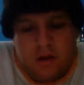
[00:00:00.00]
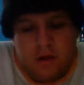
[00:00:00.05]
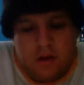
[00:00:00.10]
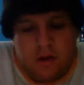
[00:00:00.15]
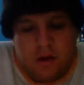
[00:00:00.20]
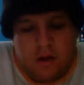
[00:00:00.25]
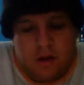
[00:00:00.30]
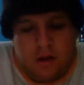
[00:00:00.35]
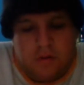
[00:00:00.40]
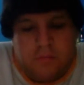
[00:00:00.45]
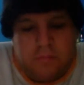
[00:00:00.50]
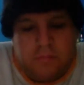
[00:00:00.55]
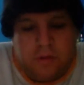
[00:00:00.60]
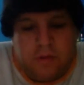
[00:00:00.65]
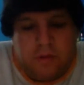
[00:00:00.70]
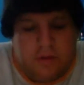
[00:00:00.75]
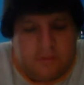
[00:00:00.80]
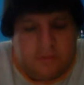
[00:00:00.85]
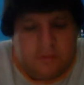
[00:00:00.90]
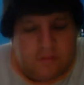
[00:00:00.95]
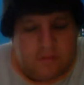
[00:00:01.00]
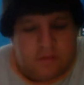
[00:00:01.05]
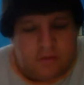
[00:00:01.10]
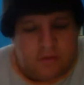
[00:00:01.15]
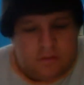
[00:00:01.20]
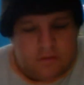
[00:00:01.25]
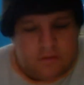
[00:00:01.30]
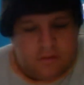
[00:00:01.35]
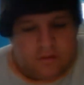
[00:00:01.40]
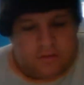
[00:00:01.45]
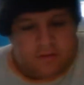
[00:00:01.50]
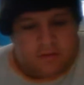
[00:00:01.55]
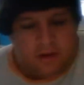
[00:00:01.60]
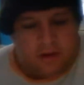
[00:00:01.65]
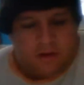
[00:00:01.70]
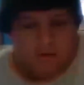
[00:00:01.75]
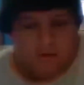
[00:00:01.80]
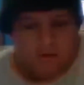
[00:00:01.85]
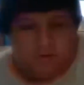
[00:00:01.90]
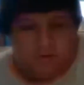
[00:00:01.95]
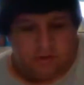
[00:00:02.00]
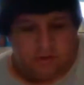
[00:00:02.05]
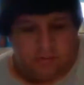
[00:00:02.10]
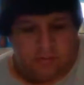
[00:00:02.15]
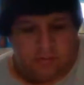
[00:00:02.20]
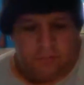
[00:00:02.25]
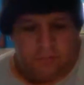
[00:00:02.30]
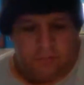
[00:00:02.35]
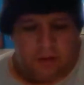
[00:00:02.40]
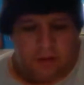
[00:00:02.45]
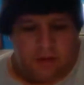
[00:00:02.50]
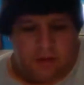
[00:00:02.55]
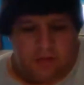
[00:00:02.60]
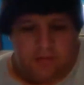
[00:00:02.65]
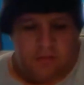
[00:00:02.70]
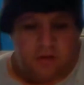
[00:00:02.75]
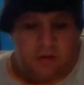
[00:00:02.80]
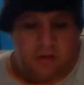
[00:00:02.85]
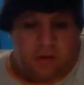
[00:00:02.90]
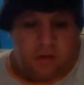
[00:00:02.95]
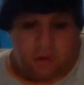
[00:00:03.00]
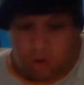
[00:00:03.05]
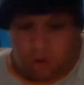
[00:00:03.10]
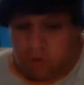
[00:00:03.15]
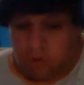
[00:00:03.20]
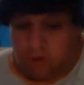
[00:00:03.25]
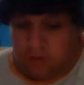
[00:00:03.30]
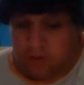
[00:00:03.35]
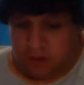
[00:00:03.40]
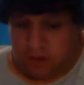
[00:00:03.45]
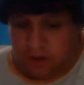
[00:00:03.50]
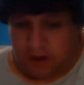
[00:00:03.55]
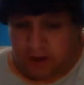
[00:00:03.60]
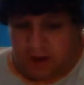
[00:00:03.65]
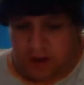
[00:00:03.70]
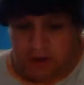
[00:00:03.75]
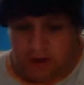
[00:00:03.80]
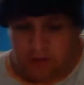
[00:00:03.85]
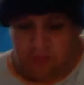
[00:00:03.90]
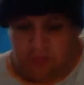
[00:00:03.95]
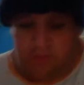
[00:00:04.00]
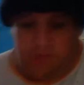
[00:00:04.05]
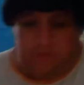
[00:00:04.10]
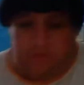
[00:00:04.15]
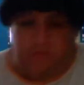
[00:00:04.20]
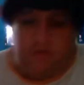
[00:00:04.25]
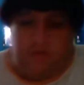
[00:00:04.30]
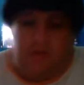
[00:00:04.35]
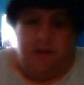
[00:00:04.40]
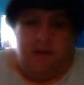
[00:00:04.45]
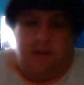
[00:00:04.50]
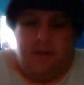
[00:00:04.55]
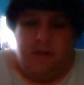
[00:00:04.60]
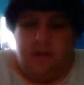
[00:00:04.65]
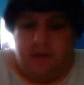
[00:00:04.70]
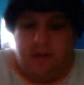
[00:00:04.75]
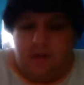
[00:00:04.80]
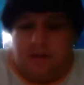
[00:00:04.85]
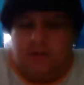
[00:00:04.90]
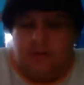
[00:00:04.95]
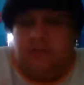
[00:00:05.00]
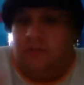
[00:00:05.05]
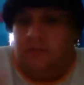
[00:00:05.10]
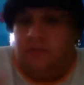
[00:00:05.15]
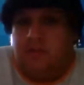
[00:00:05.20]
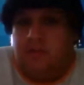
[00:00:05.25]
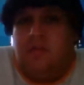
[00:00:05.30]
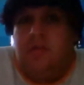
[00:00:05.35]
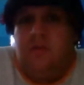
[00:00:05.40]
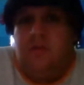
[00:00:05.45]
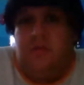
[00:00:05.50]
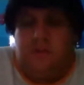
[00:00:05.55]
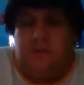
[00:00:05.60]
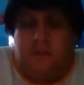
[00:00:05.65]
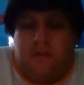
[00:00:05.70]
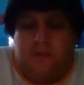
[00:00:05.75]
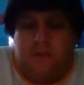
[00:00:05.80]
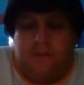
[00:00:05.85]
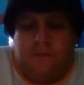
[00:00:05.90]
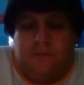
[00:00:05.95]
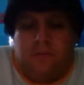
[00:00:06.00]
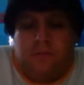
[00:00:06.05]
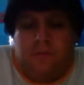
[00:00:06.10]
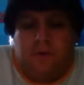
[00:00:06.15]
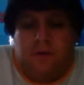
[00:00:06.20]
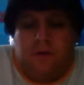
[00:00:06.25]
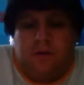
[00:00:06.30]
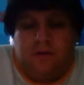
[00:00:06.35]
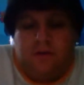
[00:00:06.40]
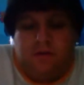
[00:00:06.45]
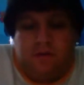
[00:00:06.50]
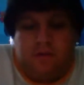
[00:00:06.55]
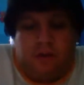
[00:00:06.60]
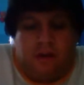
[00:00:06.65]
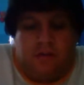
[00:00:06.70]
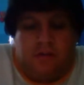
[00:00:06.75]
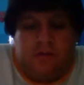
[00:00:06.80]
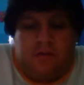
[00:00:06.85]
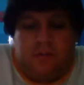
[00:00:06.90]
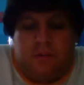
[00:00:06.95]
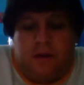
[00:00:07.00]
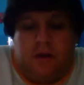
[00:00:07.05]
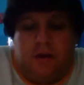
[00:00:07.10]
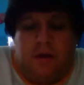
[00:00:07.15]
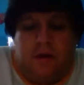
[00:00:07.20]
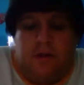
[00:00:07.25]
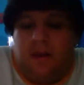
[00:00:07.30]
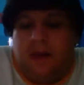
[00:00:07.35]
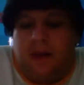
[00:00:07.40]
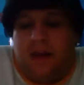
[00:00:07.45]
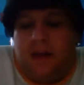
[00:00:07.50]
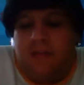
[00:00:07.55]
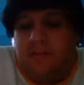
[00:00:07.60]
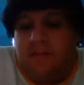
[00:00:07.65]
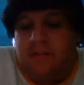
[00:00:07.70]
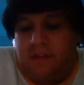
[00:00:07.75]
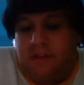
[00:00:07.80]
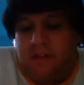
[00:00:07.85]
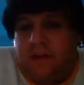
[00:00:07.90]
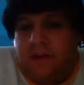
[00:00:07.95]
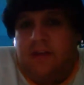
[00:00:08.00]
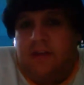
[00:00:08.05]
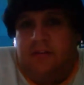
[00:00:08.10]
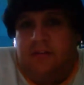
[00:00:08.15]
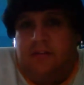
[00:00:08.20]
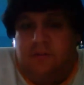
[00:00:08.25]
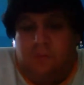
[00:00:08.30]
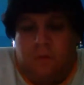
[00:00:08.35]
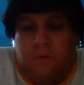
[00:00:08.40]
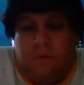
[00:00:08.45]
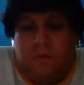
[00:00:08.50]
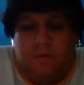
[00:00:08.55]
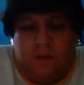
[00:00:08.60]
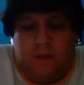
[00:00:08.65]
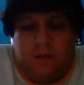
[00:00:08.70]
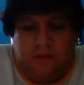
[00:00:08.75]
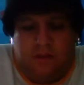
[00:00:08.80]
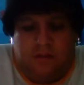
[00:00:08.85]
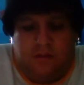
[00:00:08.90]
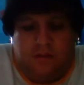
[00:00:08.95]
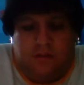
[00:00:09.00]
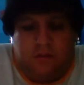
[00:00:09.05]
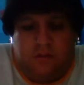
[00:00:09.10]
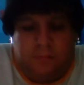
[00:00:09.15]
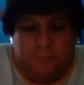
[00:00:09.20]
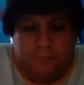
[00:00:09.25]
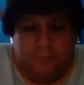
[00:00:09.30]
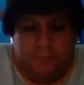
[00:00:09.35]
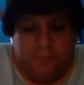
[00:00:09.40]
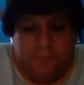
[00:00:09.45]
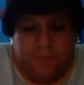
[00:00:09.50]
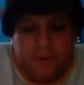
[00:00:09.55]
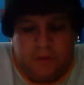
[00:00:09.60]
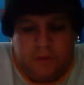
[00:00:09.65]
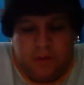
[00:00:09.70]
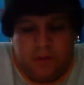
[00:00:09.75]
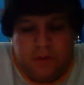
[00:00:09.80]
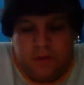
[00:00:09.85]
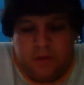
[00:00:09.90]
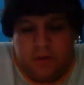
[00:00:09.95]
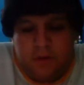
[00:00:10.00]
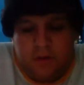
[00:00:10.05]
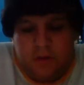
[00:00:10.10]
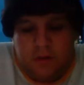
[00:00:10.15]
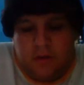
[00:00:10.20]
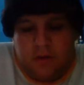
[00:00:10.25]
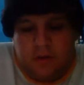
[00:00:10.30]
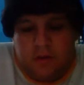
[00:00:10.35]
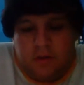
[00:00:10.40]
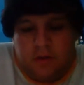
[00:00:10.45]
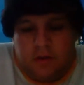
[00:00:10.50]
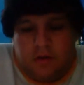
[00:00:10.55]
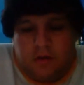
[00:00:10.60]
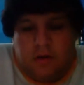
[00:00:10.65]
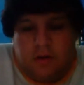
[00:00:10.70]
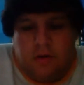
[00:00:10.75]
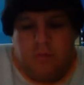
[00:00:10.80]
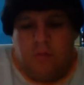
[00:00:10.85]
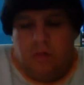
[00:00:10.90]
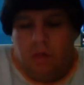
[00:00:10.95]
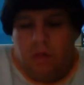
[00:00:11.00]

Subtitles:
has praised a dictatorship as a golden age. This is clues of when it talks about the last of the kings in Revelation. You know?